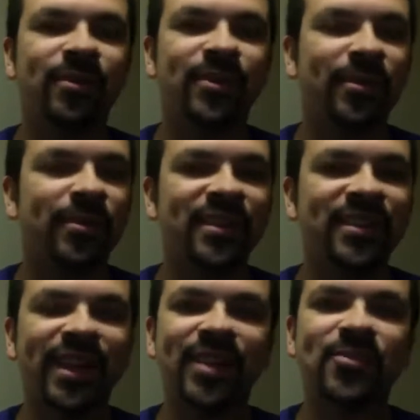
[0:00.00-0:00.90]
I want to
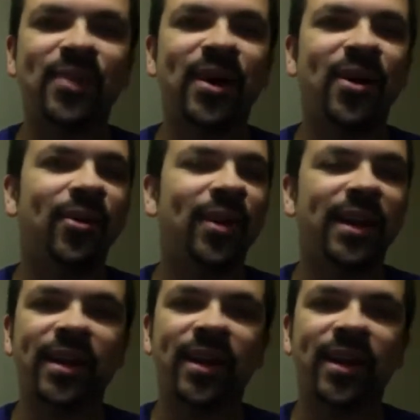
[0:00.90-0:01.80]
say as well,
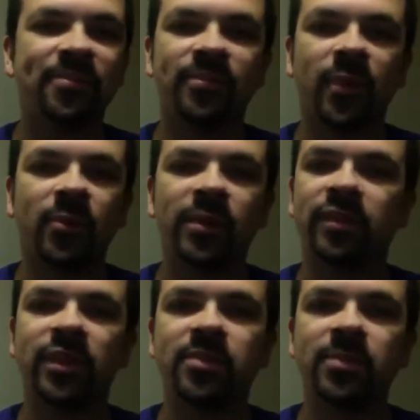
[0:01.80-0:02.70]
like with
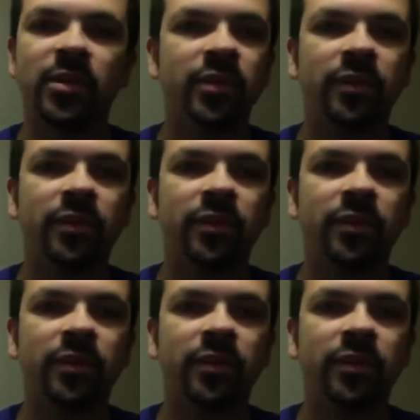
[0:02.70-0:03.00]
this move,